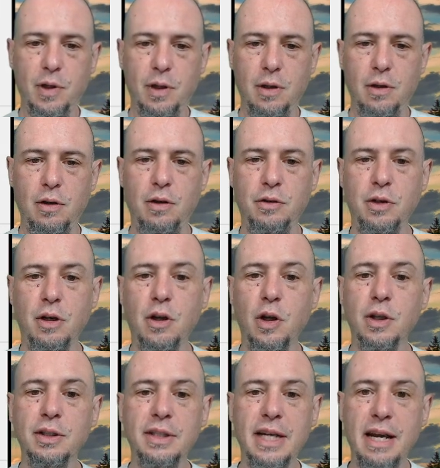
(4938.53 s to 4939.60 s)
Because our goal
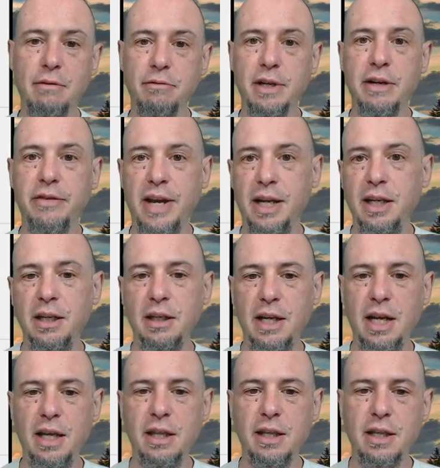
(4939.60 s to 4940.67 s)
is to get rid of any
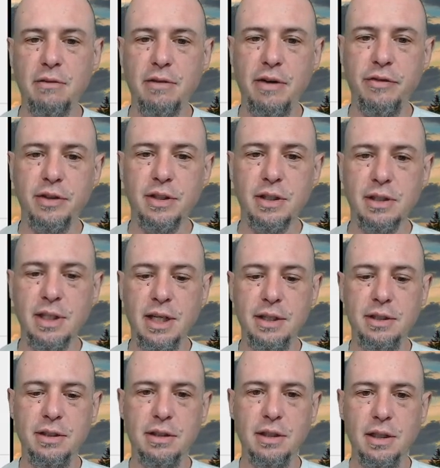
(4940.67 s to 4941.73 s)
anything that references
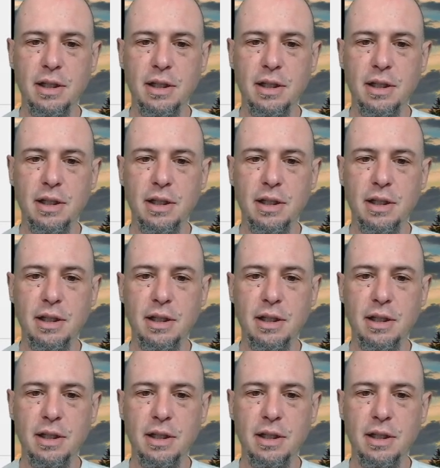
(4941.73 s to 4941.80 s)
list.